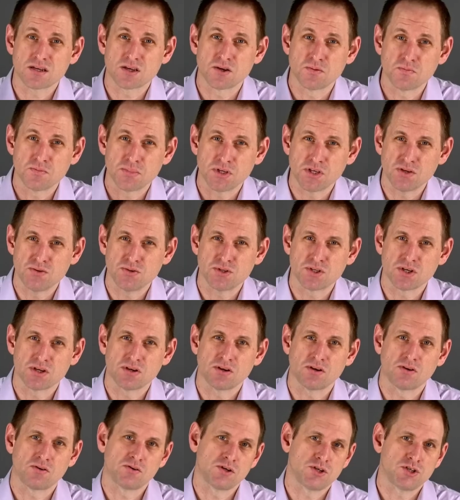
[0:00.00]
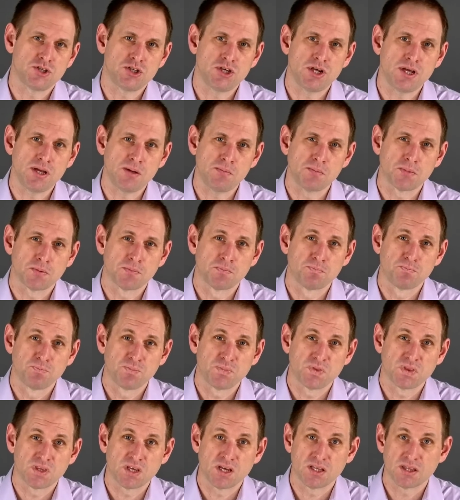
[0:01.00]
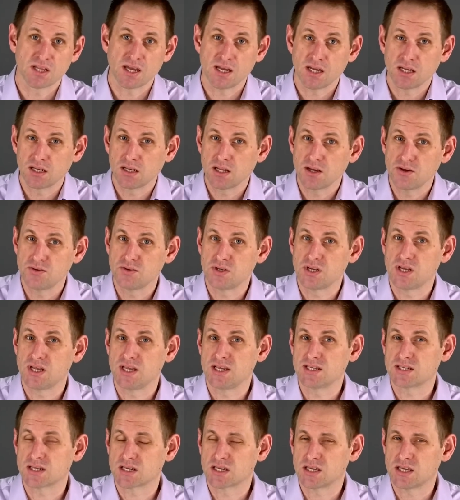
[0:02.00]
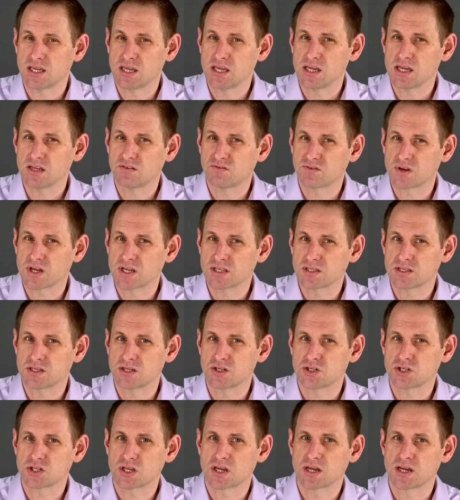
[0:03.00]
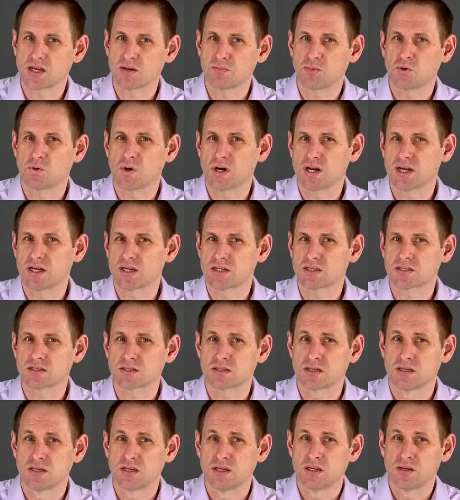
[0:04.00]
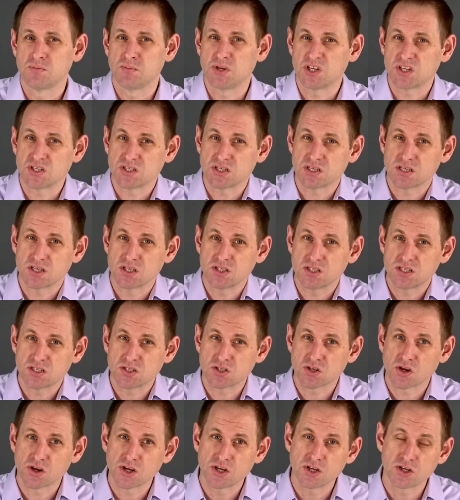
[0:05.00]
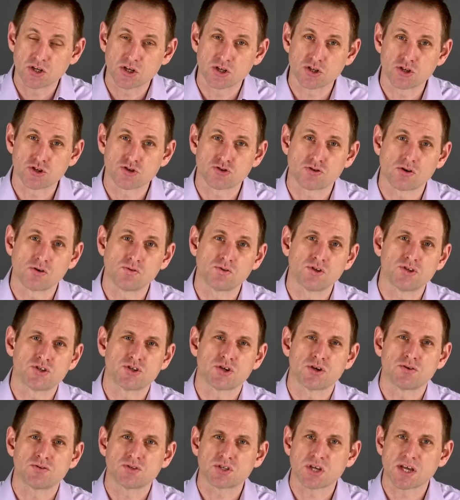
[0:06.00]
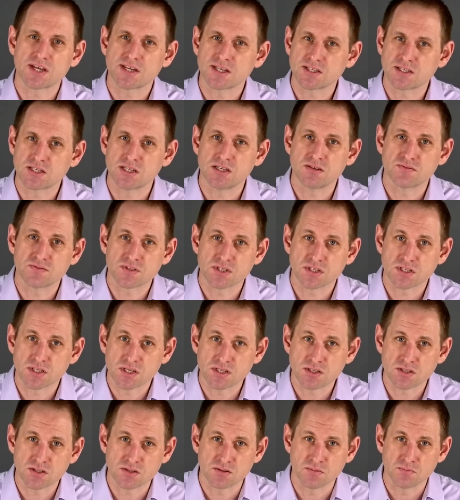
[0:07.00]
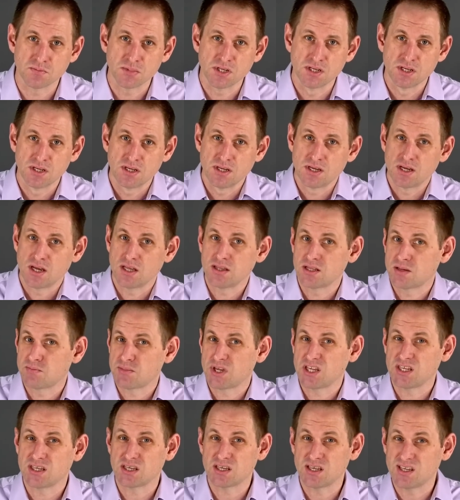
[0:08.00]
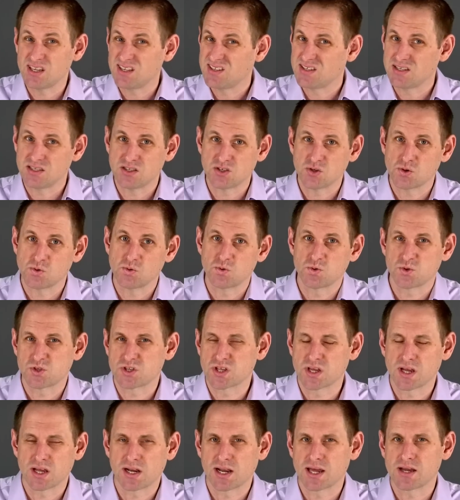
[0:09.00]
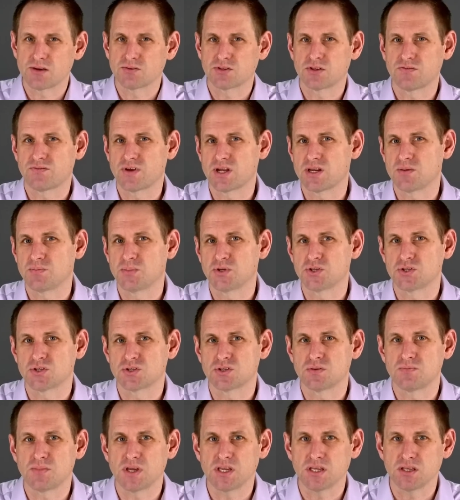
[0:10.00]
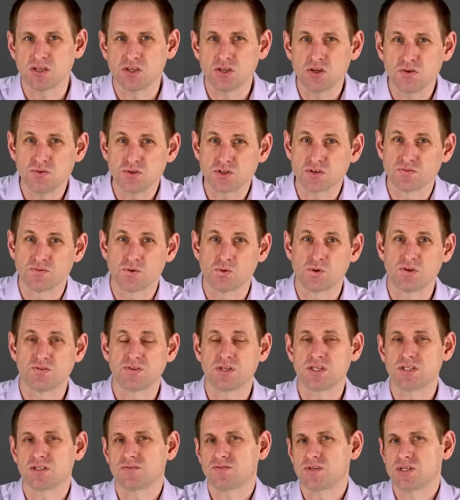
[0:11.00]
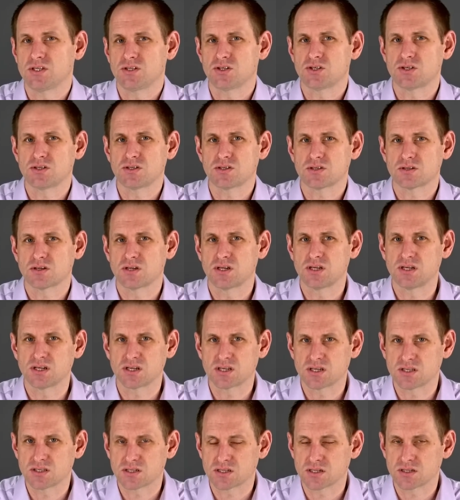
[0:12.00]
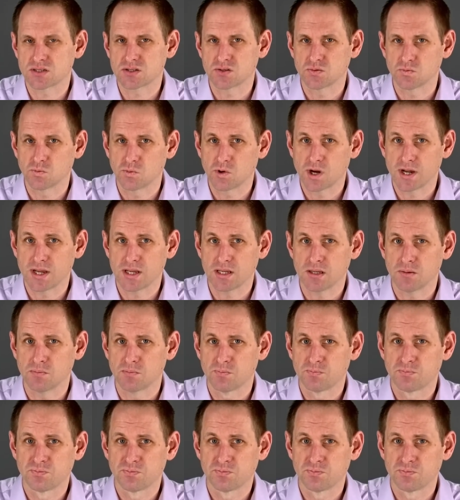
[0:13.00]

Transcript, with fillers: computer on a chip. And that alone is a key advantage that Apple has, because it can design and control the totality of the system, and then make easy tools that allow developers to make use of all of these features in a consistent way.